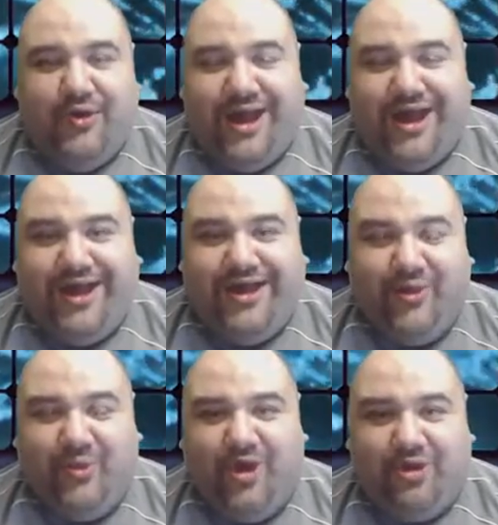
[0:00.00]
Okay,
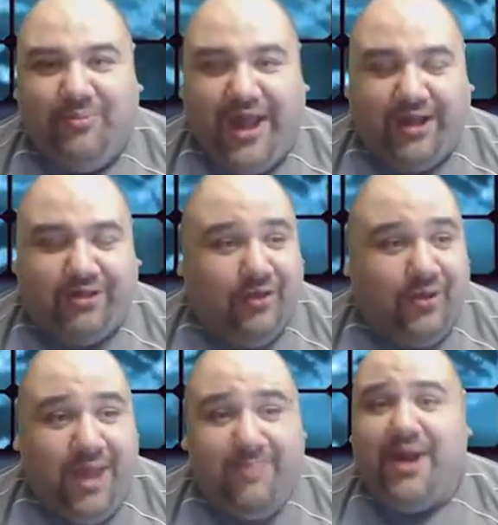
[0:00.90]
guys, welcome back.
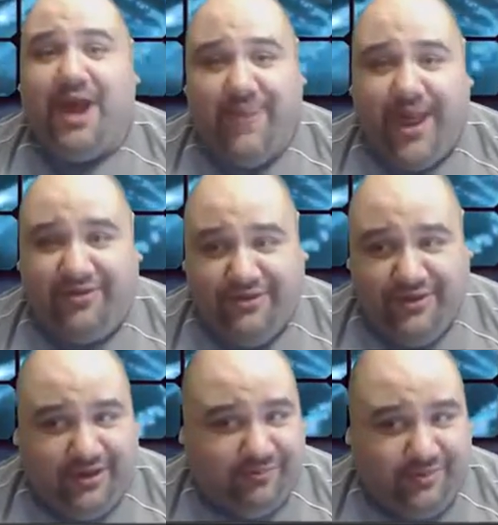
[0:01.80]
So Empire
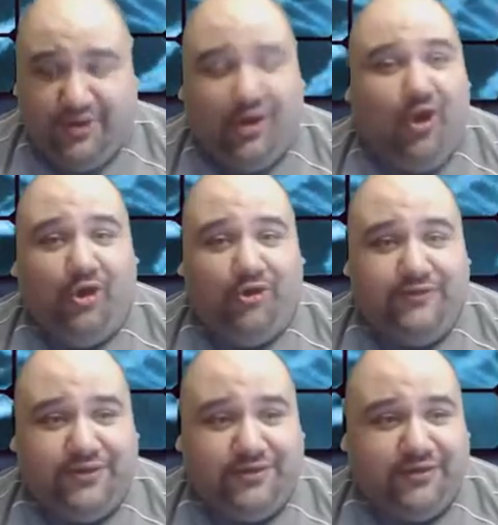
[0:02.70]
magazine has been all
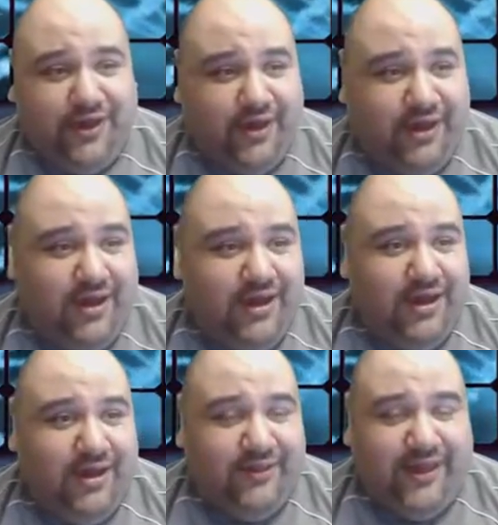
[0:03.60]
over this thing.
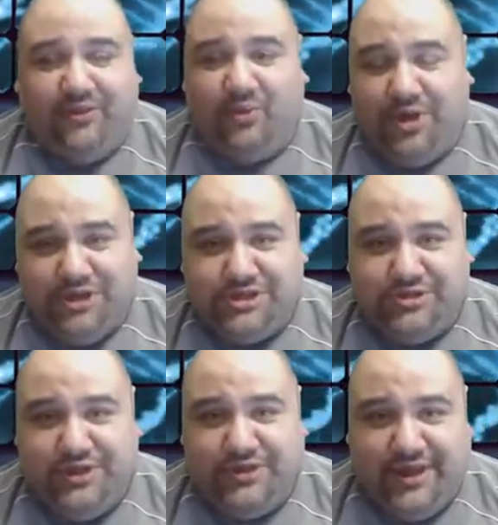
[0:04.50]
They had the one
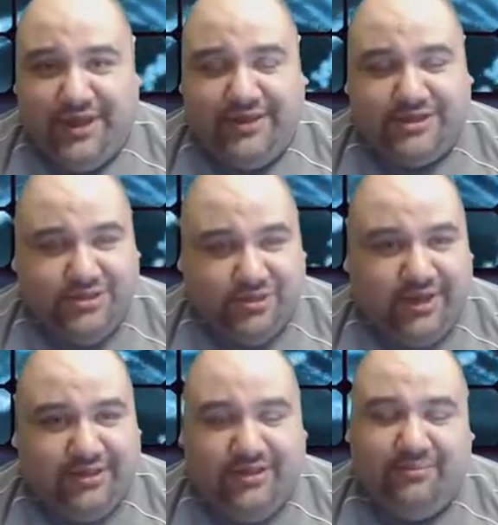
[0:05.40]
issue the other day that showed
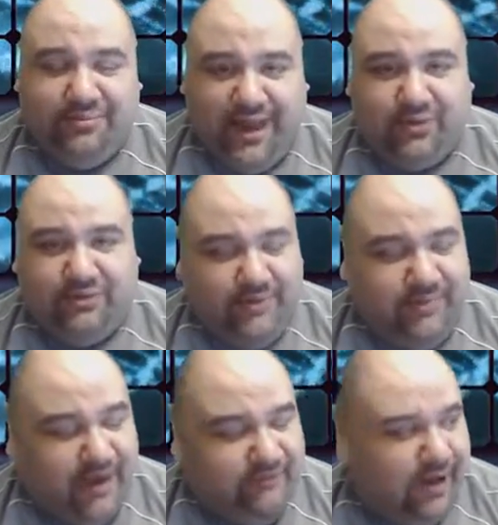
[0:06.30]
Godzilla in black with the
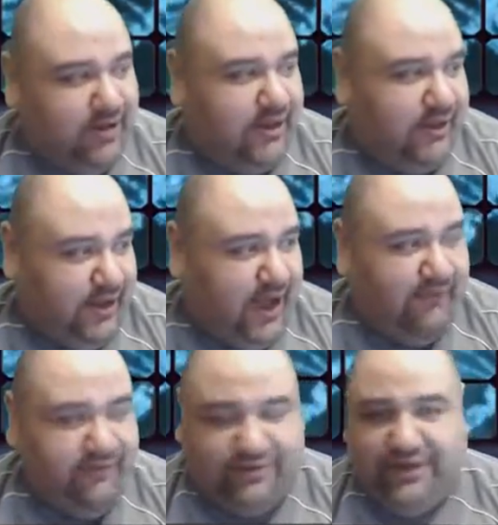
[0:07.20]
red background, and then
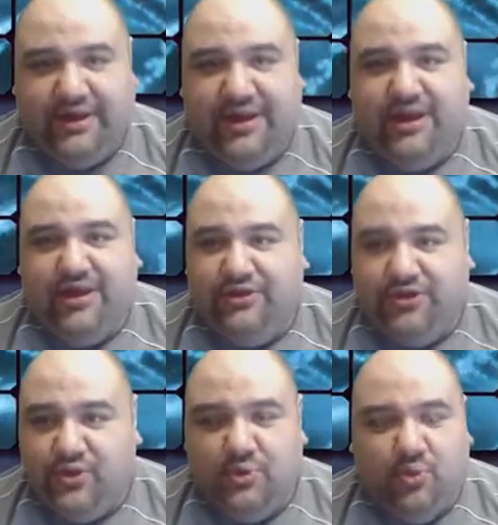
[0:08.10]
obviously the
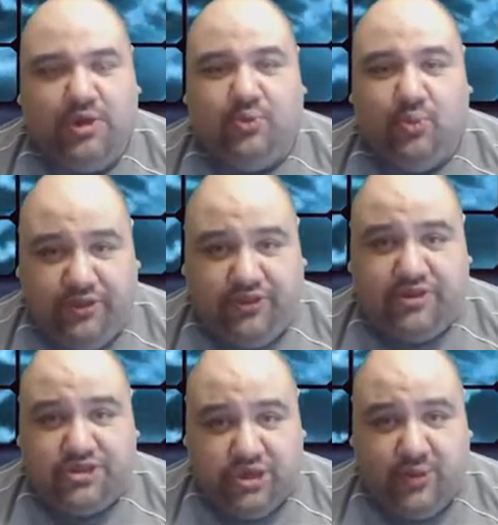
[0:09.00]
newer one
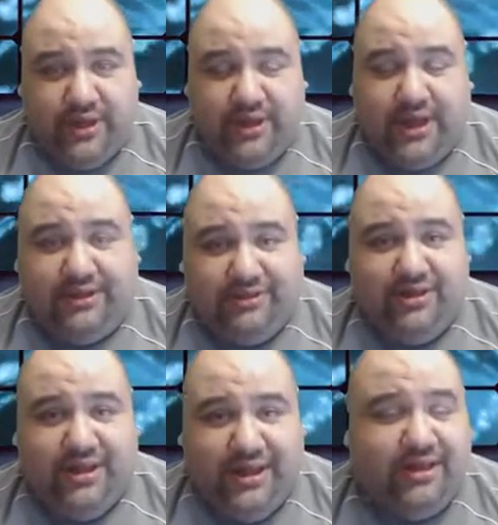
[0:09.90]
with showing
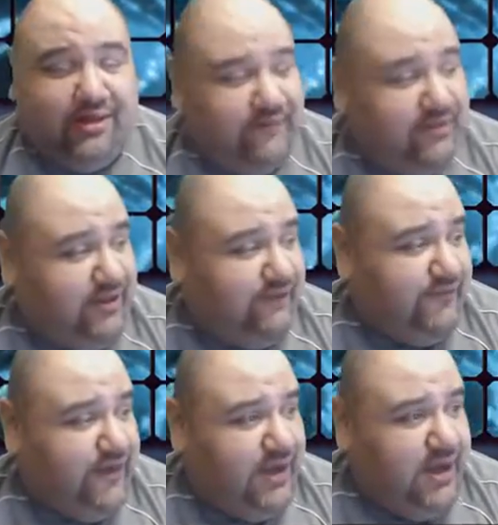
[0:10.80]
Godzilla in and of itself.